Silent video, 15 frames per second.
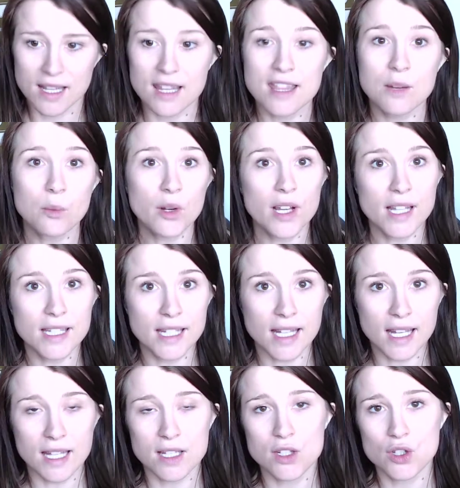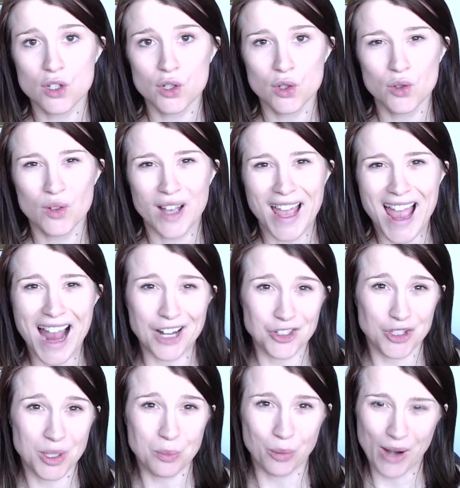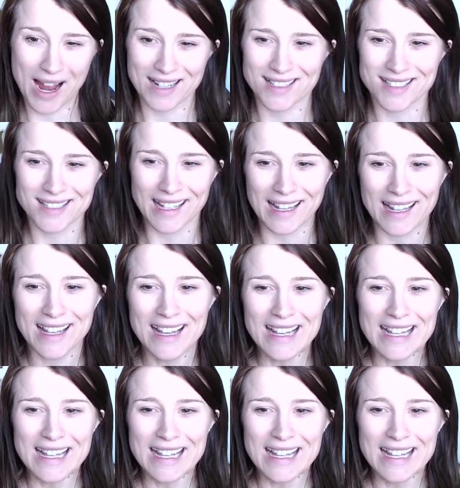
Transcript: and then we're getting into actually practicing.